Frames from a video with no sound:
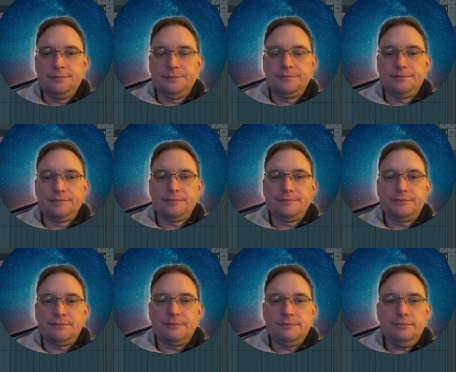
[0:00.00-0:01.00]

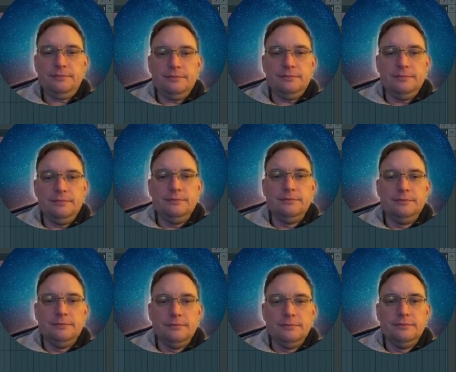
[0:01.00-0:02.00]

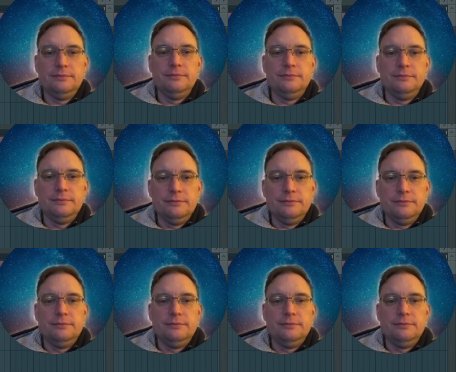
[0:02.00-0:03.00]

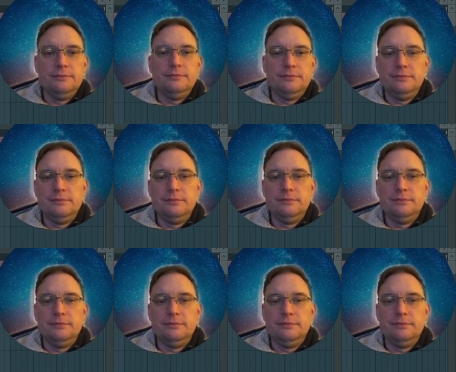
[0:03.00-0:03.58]
[no speech]